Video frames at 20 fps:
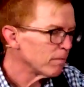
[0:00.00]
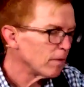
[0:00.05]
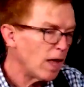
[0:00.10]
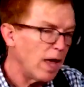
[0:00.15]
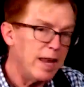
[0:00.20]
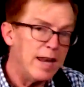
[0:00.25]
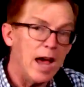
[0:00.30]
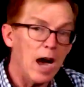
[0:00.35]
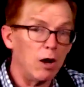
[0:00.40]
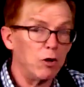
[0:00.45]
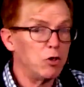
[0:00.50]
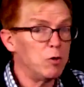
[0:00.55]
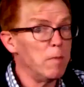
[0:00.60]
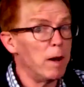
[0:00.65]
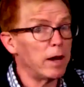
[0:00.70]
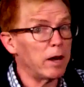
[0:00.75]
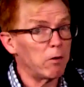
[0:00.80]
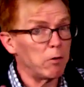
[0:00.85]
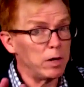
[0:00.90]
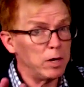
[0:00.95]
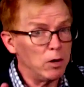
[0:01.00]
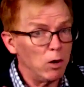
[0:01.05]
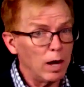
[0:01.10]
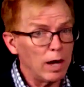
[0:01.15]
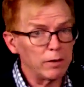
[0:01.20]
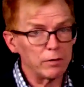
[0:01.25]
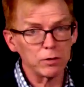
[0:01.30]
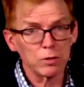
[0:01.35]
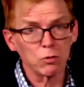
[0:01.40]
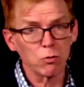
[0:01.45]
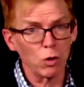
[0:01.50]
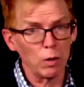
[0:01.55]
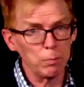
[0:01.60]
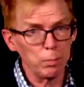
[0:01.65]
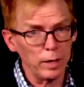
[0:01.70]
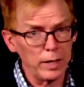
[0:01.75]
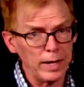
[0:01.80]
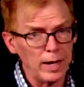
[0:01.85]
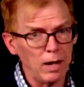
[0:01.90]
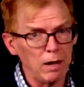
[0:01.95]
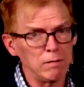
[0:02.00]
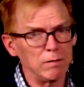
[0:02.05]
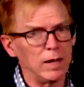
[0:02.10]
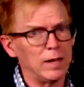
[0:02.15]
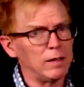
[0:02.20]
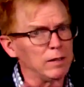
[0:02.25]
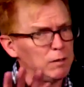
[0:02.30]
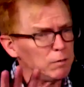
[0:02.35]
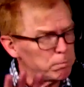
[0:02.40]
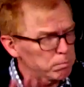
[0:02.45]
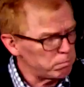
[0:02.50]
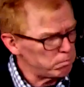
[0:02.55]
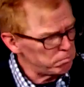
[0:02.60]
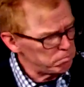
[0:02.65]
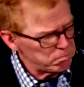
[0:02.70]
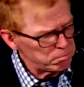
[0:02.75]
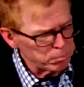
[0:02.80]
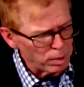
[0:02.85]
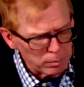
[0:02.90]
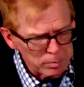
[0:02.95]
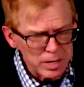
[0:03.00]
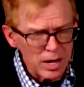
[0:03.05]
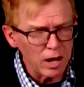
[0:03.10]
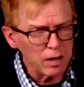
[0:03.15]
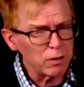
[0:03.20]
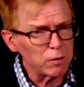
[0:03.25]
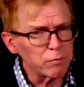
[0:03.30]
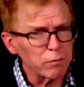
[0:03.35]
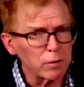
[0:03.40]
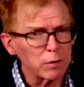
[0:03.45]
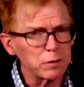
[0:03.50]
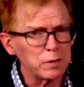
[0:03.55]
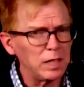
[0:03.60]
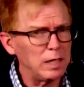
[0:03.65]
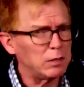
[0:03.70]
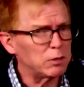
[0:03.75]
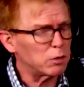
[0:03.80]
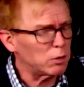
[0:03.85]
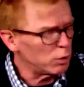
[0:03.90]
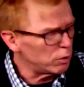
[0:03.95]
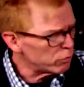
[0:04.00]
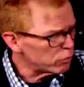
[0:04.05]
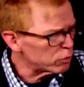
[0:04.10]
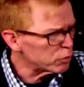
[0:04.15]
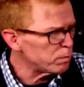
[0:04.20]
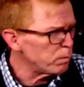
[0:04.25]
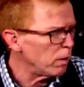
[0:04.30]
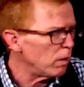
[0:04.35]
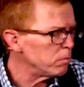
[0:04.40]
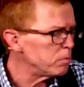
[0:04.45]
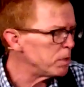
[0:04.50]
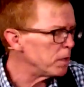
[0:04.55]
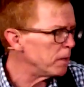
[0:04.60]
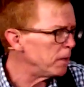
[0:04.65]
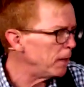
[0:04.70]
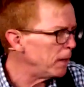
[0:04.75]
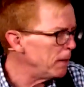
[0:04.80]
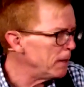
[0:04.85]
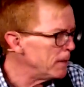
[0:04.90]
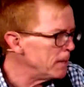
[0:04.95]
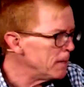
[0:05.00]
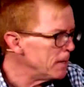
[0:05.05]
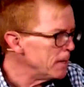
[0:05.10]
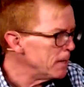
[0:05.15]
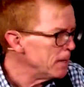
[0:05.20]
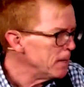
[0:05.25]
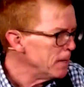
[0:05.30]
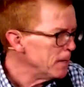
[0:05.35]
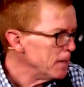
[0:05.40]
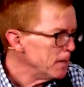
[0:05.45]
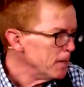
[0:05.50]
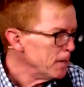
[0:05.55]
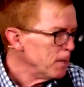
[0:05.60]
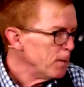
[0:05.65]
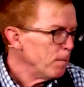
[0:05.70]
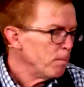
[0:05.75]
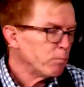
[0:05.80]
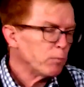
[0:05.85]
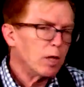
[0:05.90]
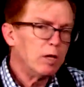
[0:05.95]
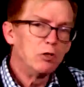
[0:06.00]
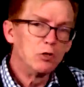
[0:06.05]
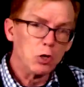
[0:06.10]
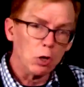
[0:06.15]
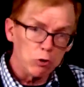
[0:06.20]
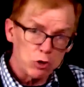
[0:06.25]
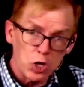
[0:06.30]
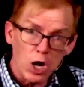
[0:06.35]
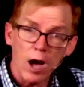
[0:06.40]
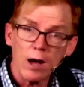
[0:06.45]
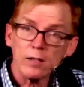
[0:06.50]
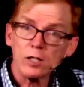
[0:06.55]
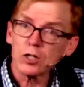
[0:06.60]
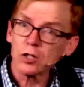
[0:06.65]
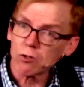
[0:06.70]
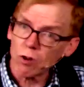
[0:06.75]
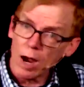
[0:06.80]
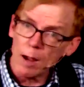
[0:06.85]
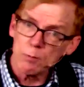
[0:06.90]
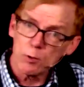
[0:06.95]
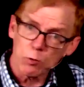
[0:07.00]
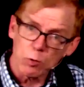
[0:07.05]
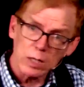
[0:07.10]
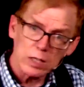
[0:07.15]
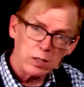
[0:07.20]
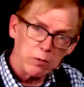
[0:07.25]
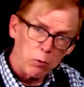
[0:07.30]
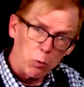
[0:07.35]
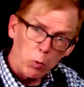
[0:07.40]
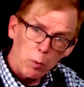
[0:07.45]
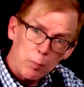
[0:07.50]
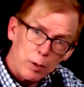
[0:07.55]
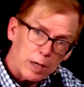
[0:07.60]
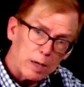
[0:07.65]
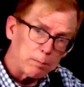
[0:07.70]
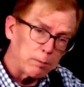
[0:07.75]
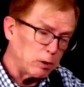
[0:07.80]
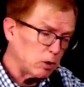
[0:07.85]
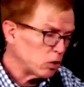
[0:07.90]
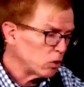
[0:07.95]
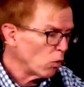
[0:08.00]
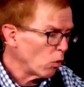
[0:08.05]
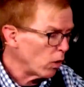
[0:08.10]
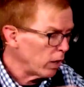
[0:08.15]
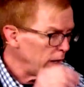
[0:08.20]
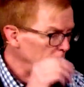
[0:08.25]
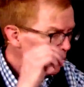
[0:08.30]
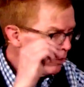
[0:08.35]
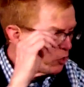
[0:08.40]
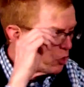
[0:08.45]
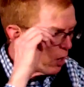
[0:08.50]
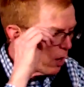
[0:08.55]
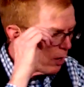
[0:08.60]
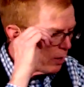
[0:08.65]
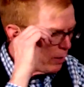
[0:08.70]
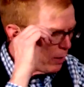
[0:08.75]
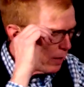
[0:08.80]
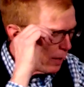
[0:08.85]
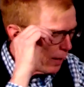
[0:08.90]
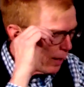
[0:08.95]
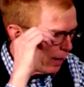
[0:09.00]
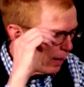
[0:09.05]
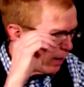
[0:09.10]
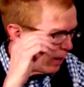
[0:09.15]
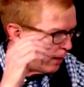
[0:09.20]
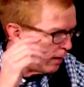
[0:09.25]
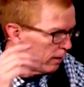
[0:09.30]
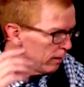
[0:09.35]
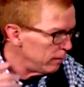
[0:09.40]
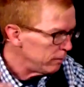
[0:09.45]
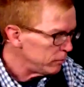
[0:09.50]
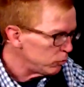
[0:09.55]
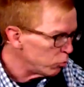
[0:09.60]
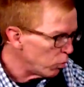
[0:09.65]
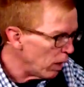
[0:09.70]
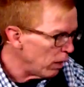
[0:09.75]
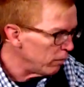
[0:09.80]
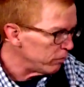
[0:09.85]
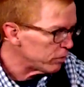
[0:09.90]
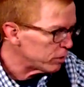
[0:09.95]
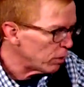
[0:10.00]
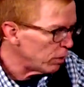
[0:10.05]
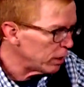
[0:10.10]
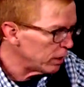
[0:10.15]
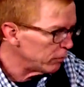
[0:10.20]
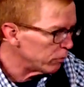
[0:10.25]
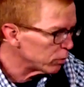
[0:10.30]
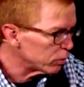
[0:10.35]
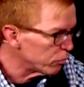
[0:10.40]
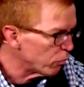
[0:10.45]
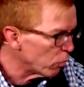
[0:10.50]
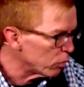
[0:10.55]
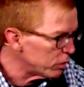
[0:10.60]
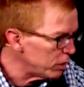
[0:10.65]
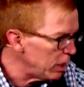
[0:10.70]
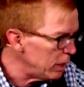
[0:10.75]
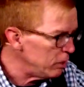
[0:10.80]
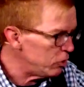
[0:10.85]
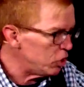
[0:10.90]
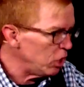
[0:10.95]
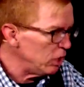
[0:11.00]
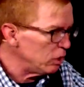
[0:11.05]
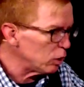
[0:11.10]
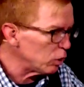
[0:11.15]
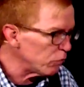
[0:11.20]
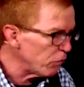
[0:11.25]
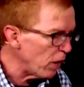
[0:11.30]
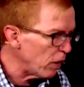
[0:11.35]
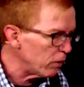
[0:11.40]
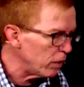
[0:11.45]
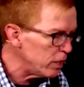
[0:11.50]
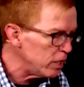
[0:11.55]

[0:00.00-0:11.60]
And now, you might already know how the story played out, right? Probably not your first Easter, your first Palm Sunday. So John describes the rest of it. We pick up the story in John 12, starting in verse 14. Jesus found a